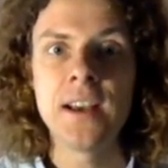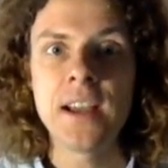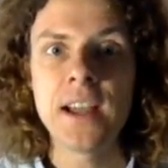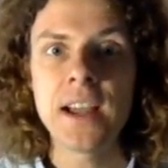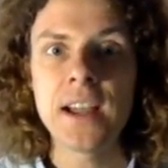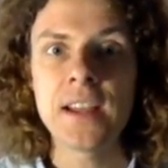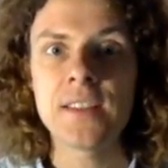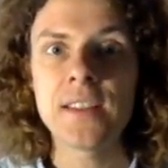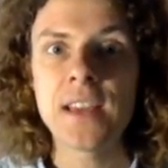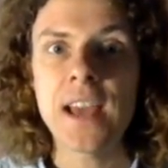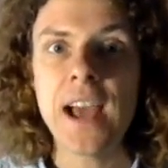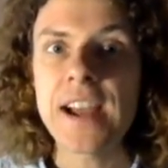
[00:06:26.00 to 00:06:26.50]

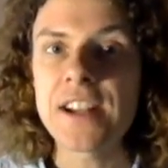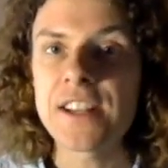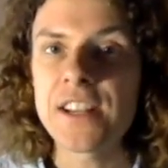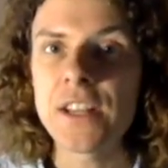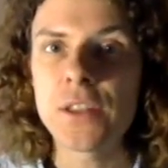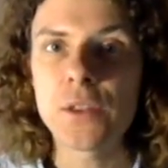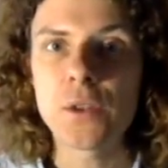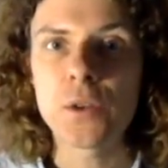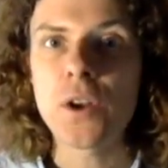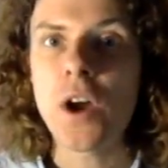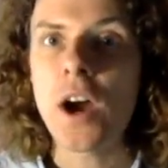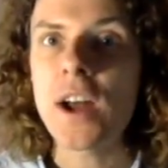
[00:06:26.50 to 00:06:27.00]
In the
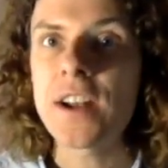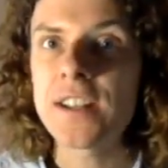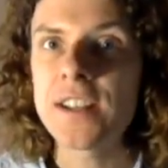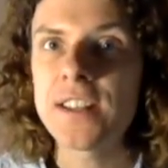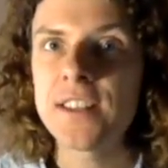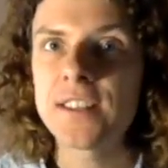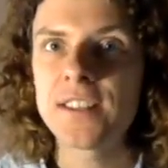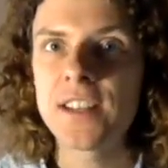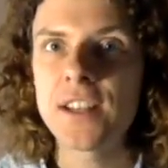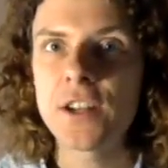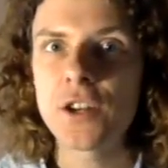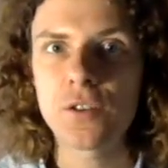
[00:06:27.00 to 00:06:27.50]
18th or
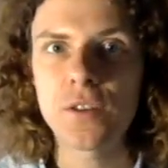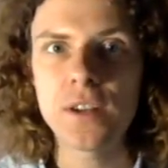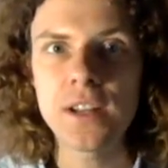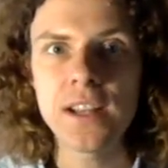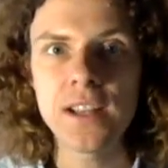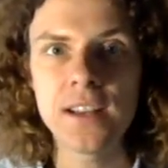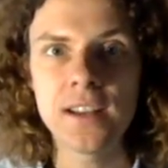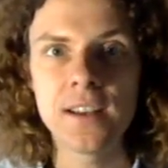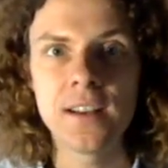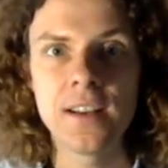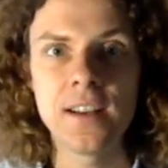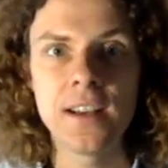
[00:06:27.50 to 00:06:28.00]
19th century,
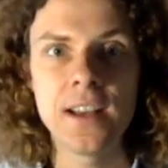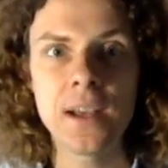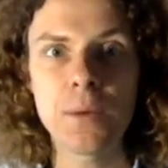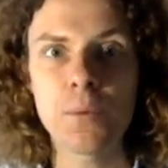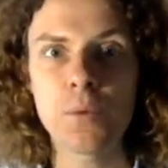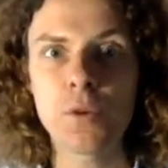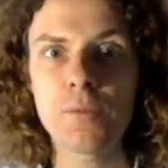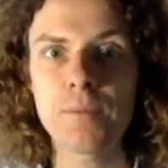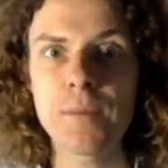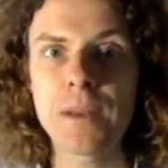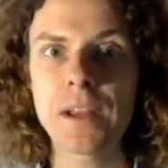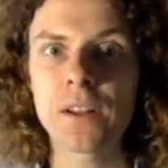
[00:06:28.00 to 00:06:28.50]
it
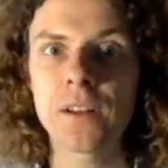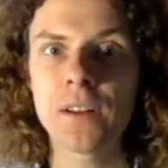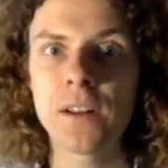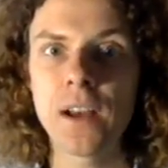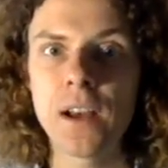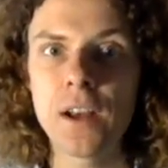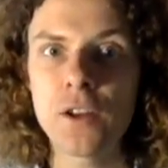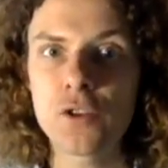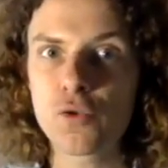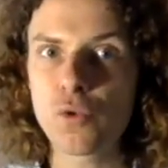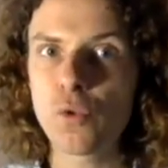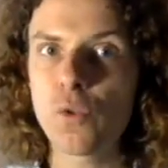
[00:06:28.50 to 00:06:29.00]
would have been
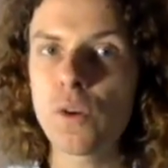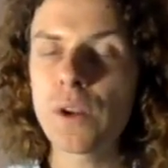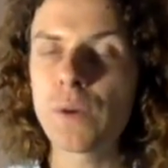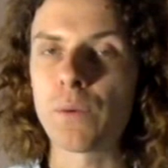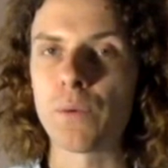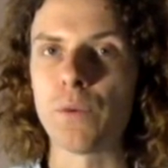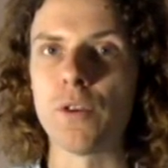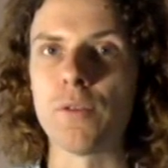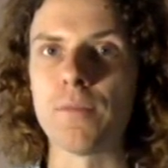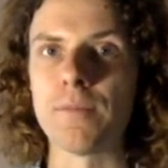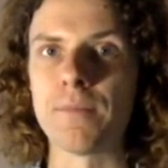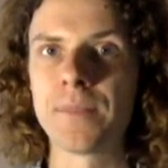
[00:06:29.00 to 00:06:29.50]
a drawing
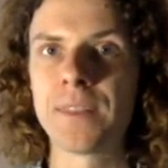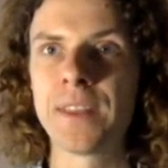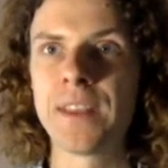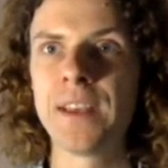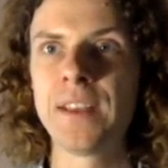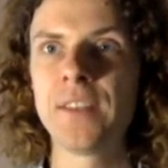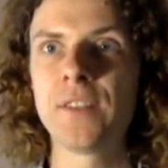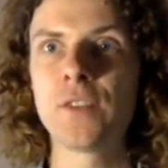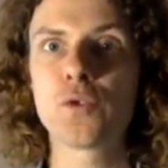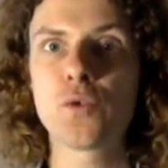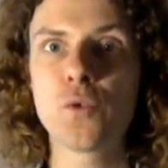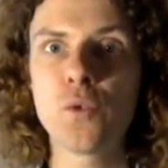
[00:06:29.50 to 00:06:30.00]
room.
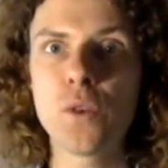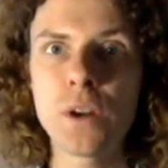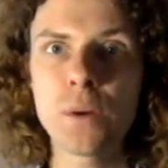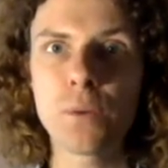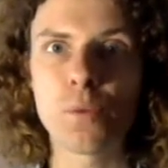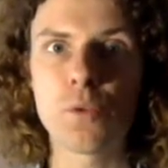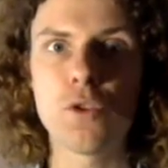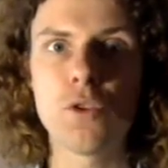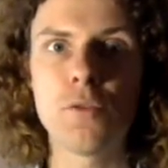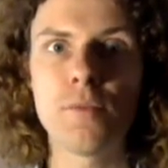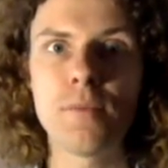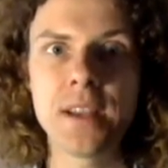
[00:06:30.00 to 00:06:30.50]
The drawing
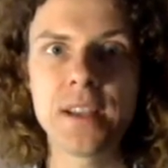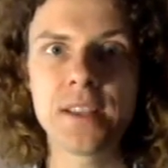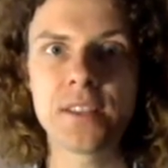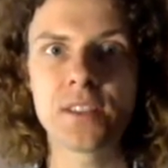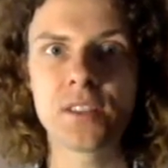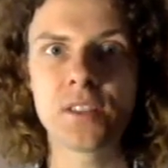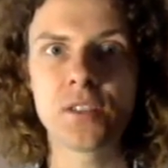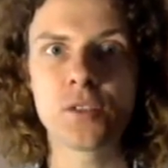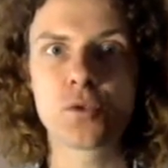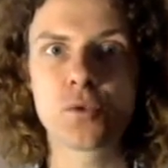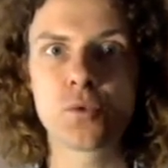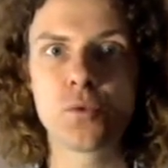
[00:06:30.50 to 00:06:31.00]
room is
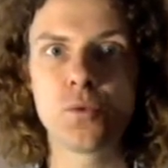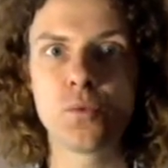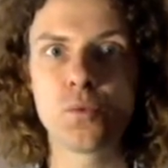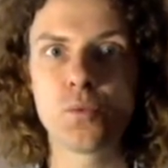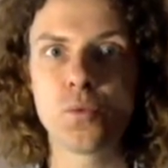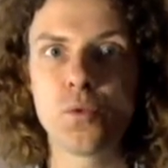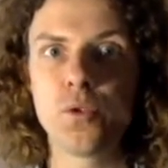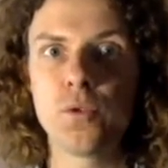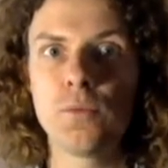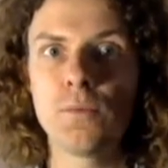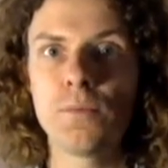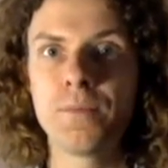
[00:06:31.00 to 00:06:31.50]
the
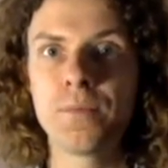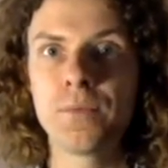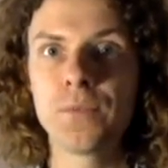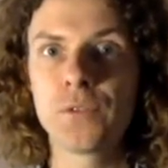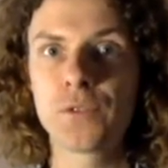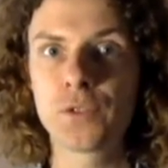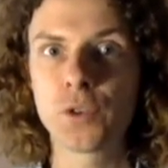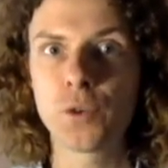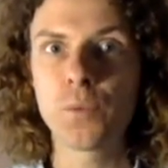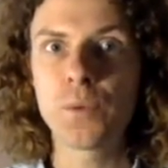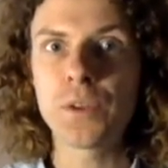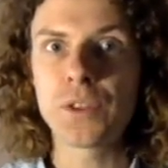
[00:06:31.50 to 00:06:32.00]
room
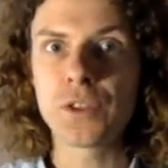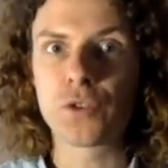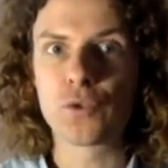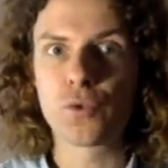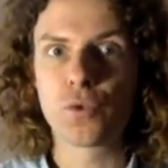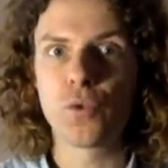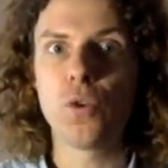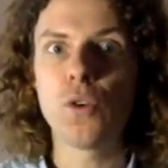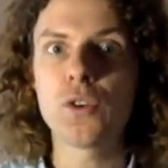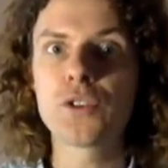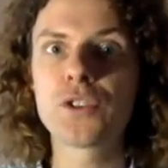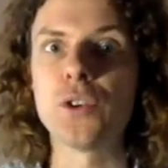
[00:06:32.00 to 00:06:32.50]
to
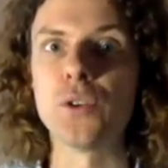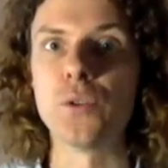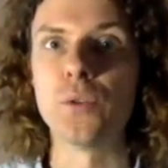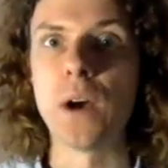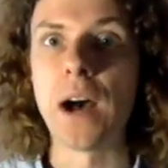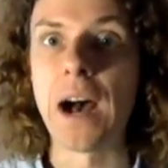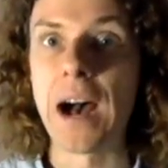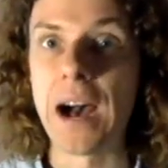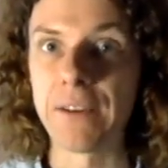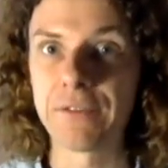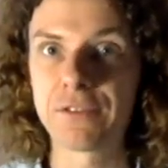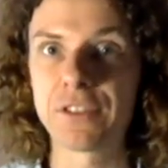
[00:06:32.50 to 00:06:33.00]
withdraw to
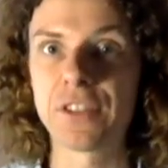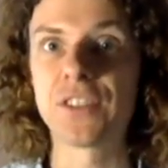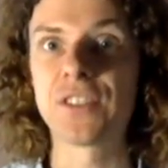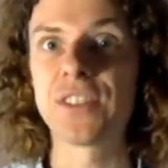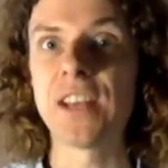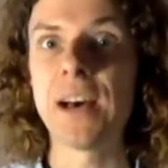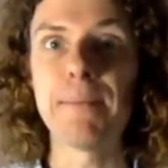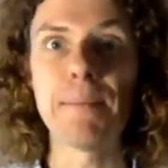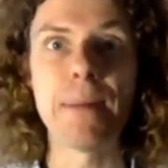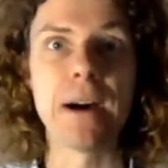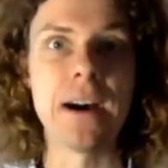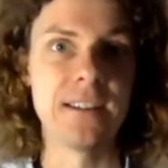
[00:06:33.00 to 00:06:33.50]
after
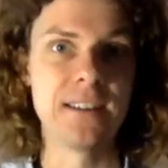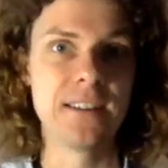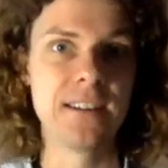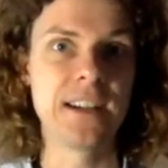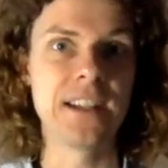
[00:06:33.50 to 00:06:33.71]
supper.